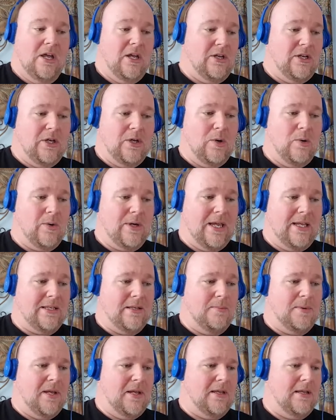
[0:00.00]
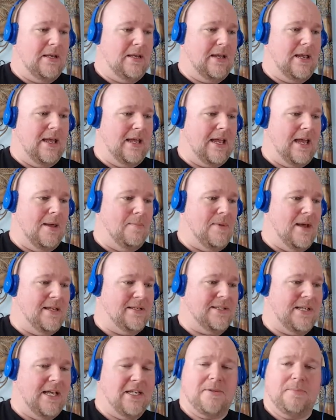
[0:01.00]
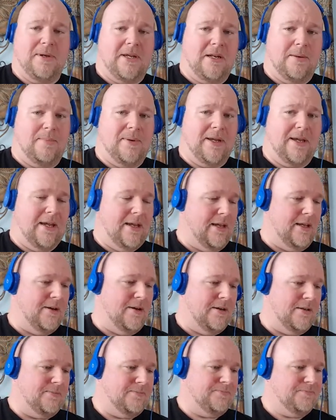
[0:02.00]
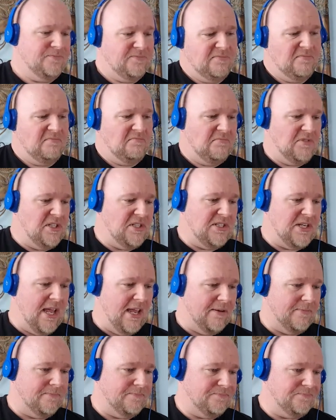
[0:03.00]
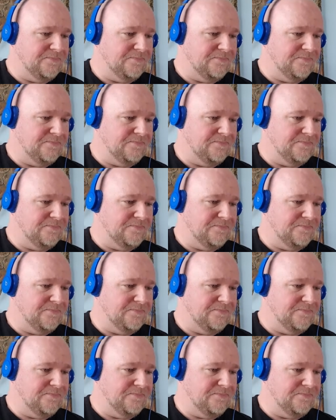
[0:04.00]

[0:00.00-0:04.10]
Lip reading: You don't get to be a guy my size being a picky eater. Just saying.